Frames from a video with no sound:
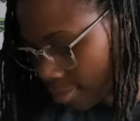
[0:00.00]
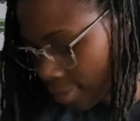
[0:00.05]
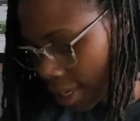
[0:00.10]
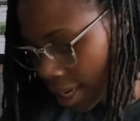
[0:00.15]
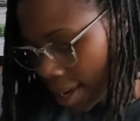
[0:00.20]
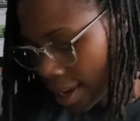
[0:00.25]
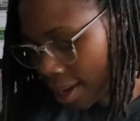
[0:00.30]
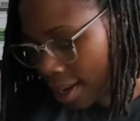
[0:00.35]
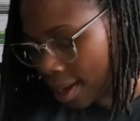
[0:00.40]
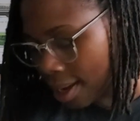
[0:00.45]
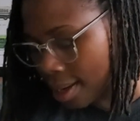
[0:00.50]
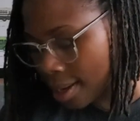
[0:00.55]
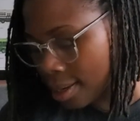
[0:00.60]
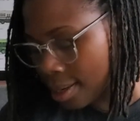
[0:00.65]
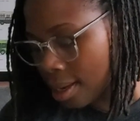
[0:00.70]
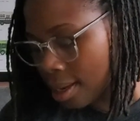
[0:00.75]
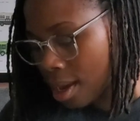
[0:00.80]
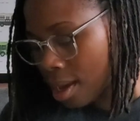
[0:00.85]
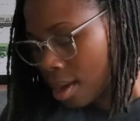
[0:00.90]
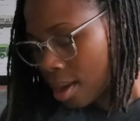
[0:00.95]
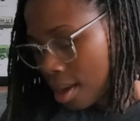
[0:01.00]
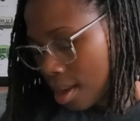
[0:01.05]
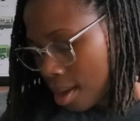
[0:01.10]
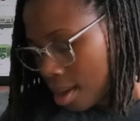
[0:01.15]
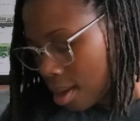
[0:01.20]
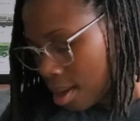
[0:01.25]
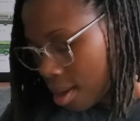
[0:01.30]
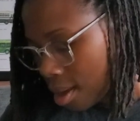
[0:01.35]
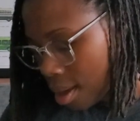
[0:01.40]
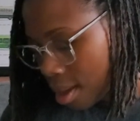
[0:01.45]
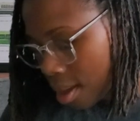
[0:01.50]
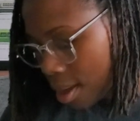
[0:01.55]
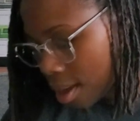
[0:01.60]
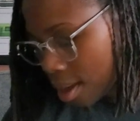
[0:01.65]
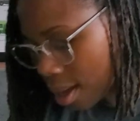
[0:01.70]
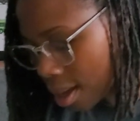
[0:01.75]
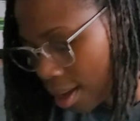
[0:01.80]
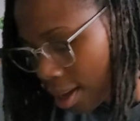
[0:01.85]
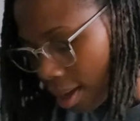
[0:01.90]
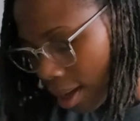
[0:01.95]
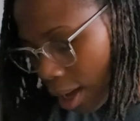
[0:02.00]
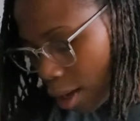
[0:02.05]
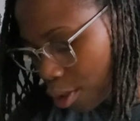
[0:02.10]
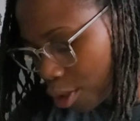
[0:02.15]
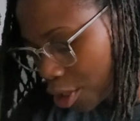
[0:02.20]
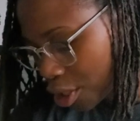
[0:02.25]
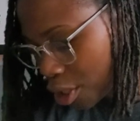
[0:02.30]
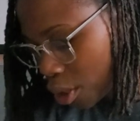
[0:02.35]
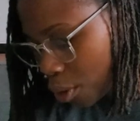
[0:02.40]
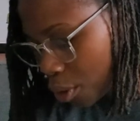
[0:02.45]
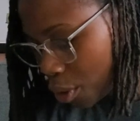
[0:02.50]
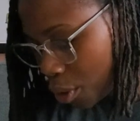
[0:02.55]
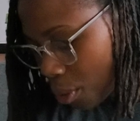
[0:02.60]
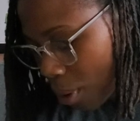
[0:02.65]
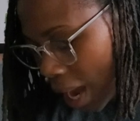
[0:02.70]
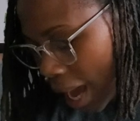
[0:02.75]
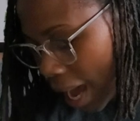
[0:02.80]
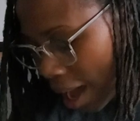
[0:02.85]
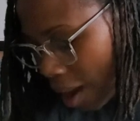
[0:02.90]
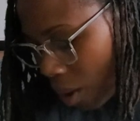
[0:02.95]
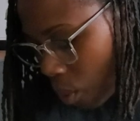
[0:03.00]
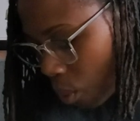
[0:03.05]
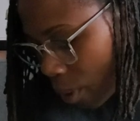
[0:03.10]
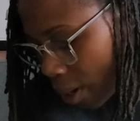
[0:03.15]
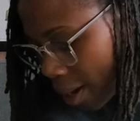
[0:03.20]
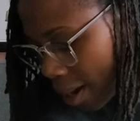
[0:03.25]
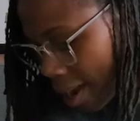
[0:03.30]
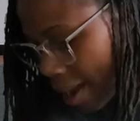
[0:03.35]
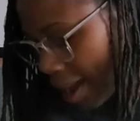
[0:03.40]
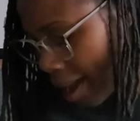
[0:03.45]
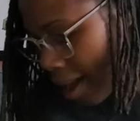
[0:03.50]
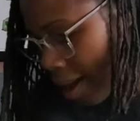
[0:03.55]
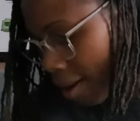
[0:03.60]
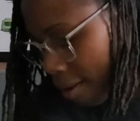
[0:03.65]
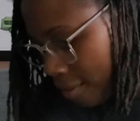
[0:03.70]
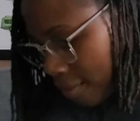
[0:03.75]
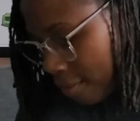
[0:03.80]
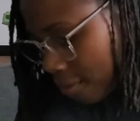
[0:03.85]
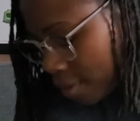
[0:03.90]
And I'll show you what I have